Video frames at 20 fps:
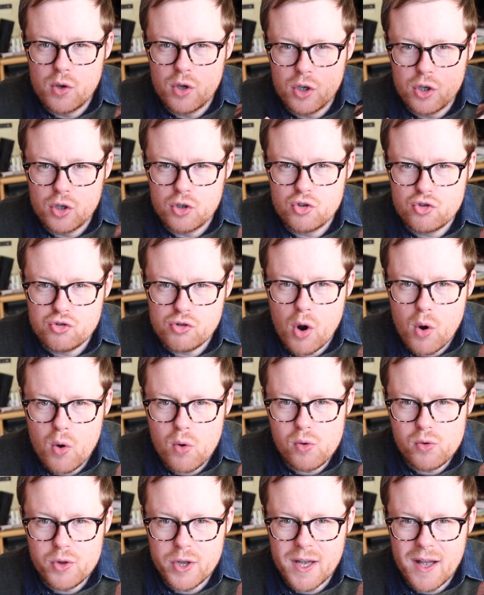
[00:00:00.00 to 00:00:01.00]
You can
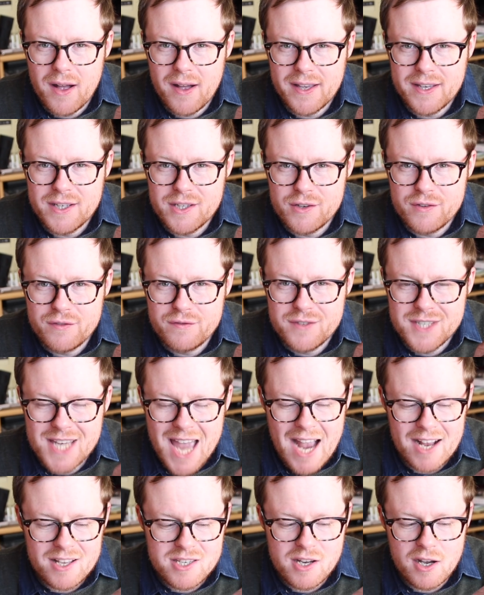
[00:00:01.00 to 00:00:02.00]
control the kind of
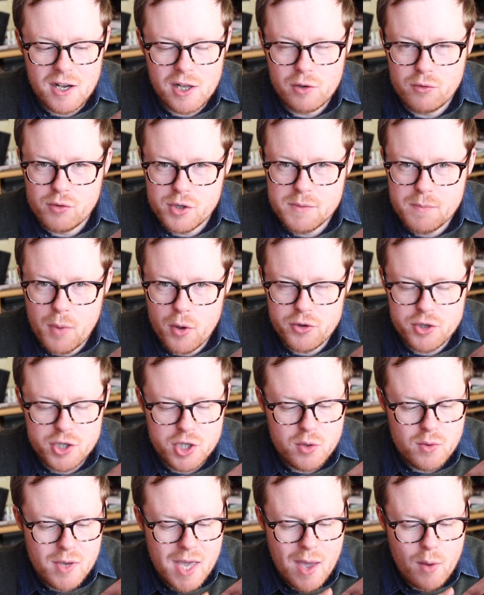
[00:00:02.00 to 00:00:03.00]
tactile
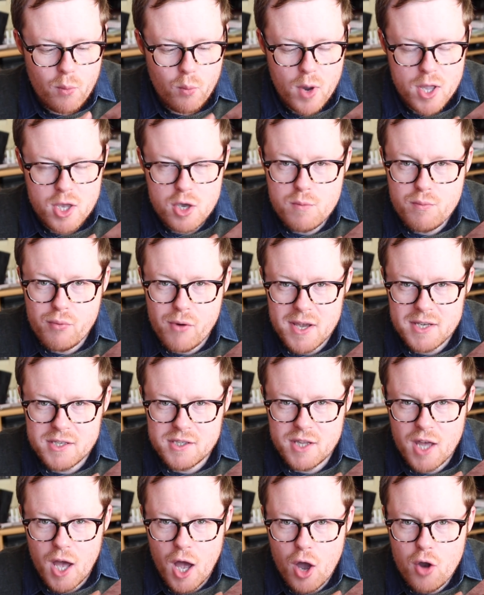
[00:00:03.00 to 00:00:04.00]
response you get when you
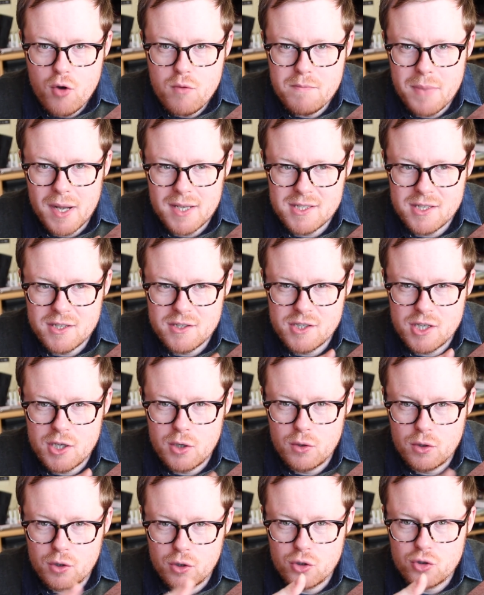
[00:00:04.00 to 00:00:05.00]
press the home button, so
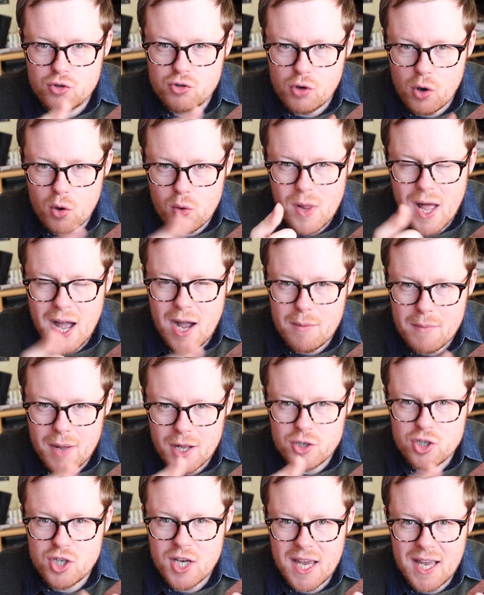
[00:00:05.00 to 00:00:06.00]
you can control how
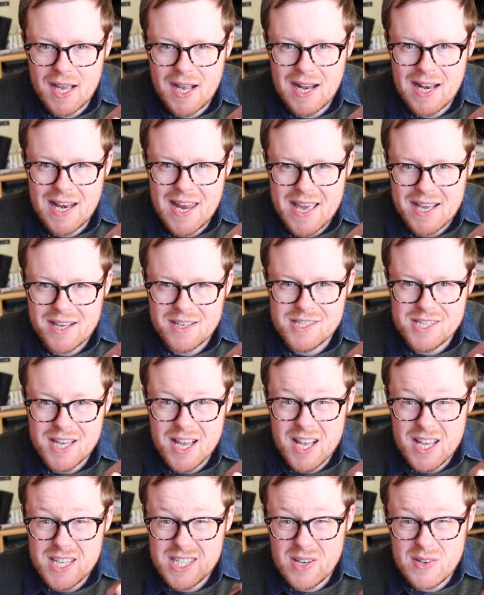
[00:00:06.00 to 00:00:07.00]
much it clicks.
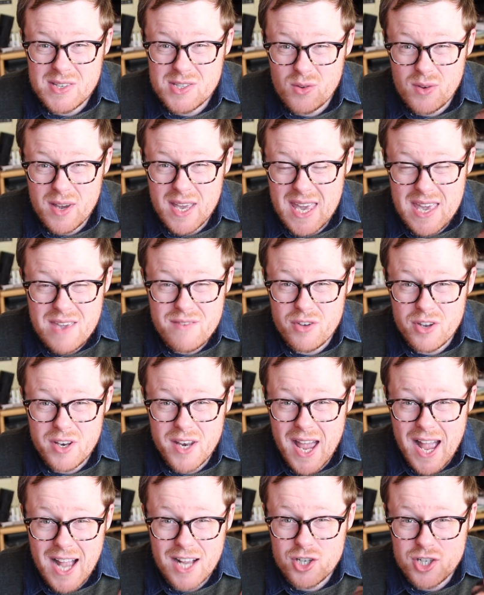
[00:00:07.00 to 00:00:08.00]
So it's not
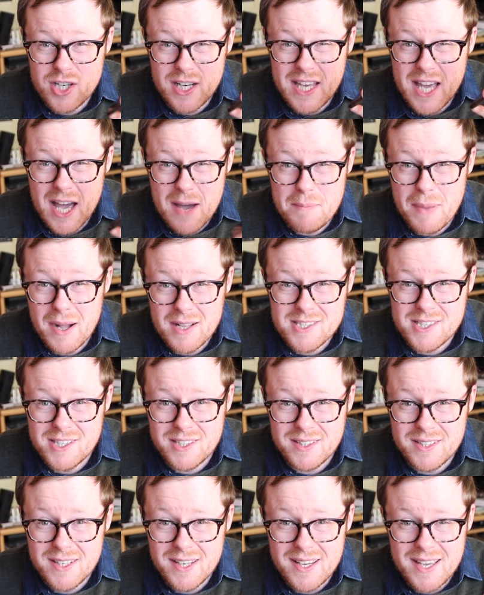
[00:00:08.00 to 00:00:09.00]
even actually a
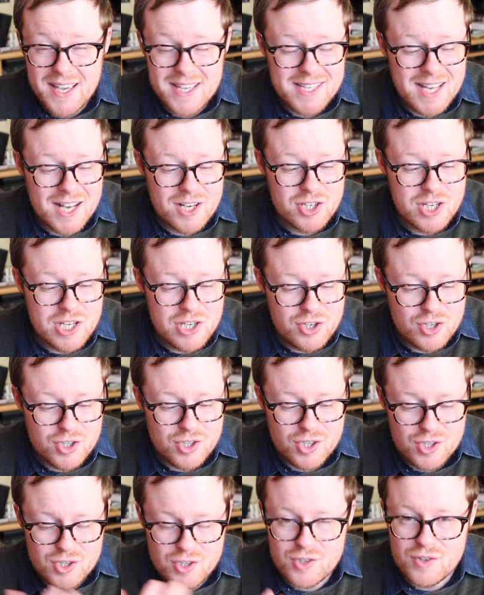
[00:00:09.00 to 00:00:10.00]
button. It's actually
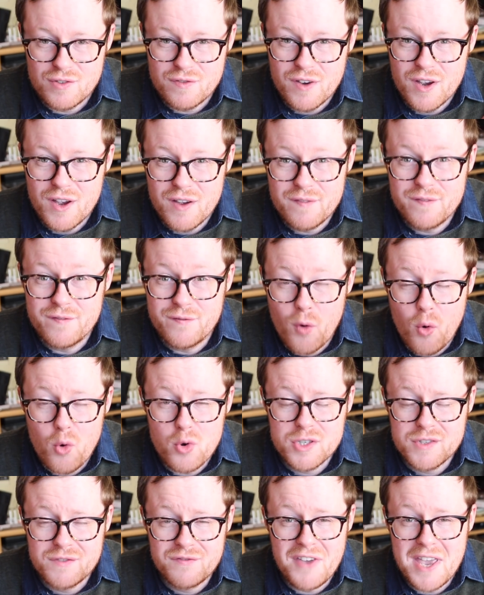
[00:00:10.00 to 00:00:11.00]
just a sort of
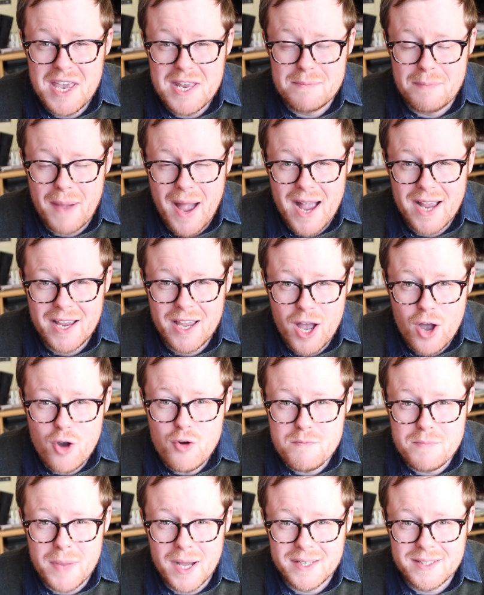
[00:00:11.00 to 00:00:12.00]
force feedback
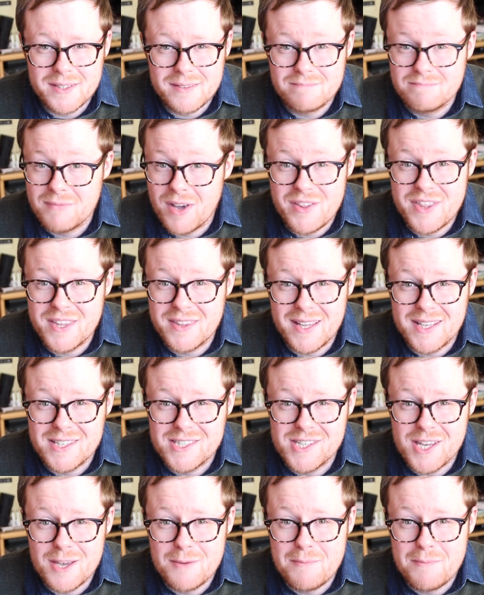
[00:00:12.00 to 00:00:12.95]
home button. I think that's